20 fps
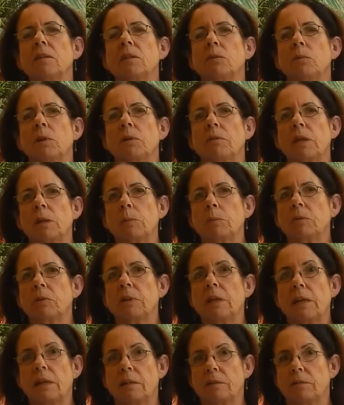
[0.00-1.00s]
we're able
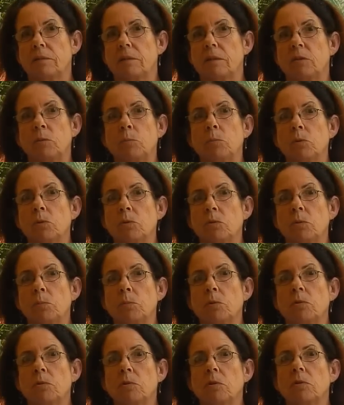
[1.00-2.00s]
to access more and
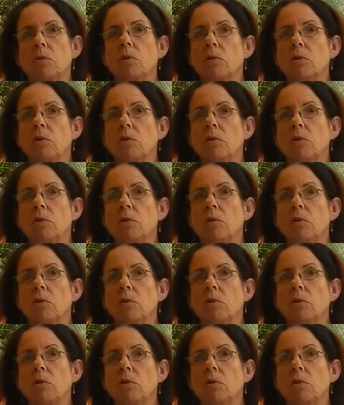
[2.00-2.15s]
more